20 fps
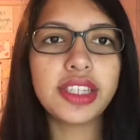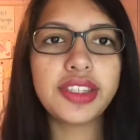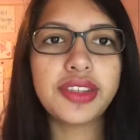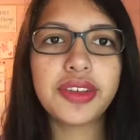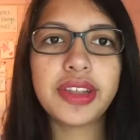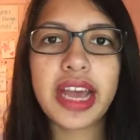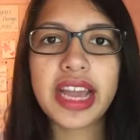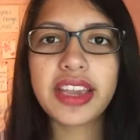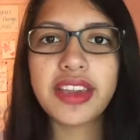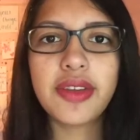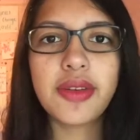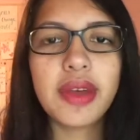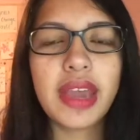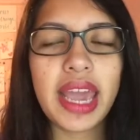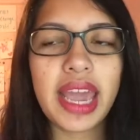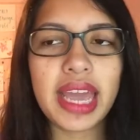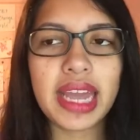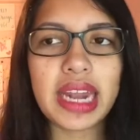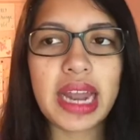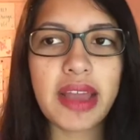So that you
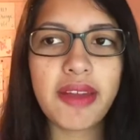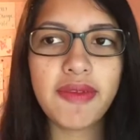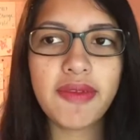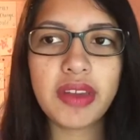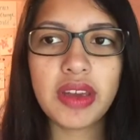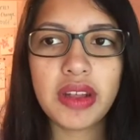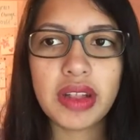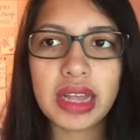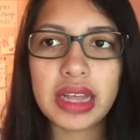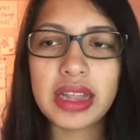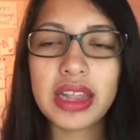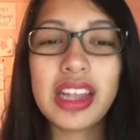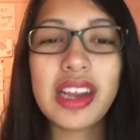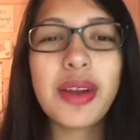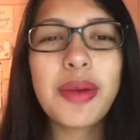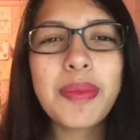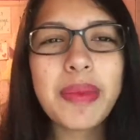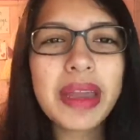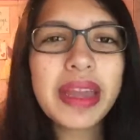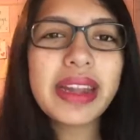can feel a
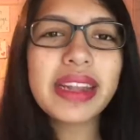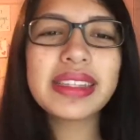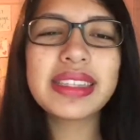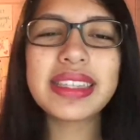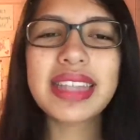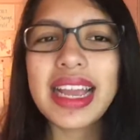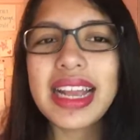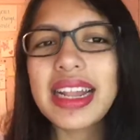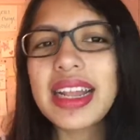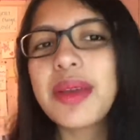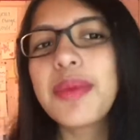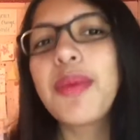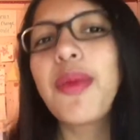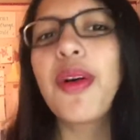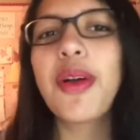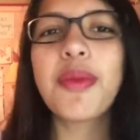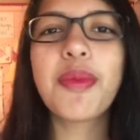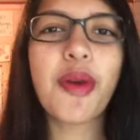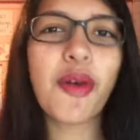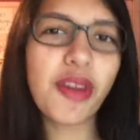little bit slightly
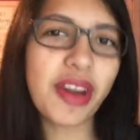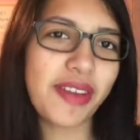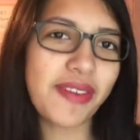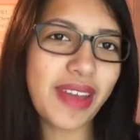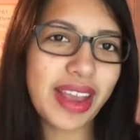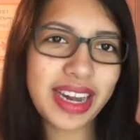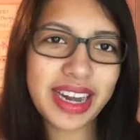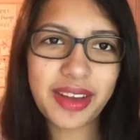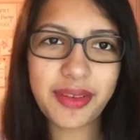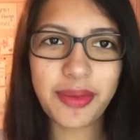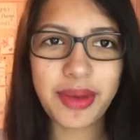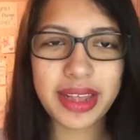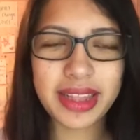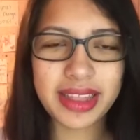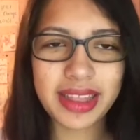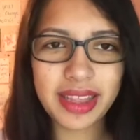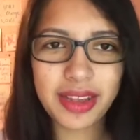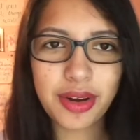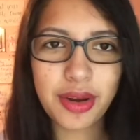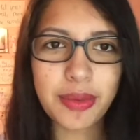more motivated
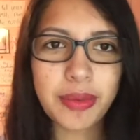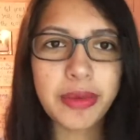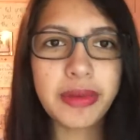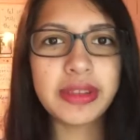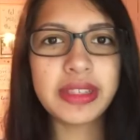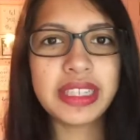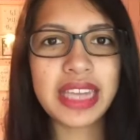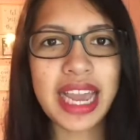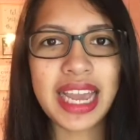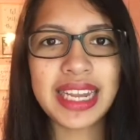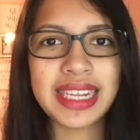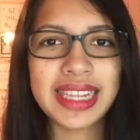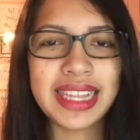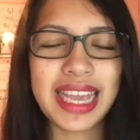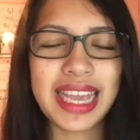with little mundane